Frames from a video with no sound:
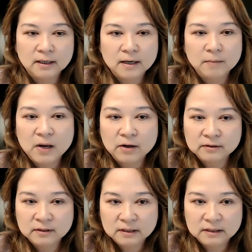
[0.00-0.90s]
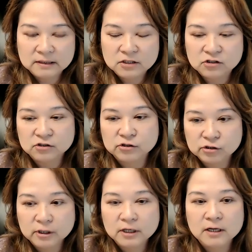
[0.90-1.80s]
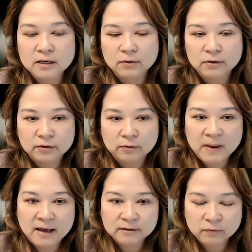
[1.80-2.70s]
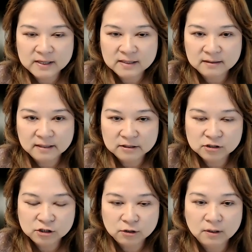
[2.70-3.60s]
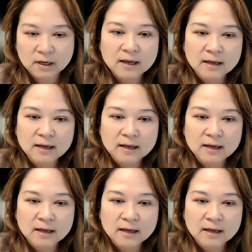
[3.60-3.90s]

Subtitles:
about the teacher's journey or their pathway that they took.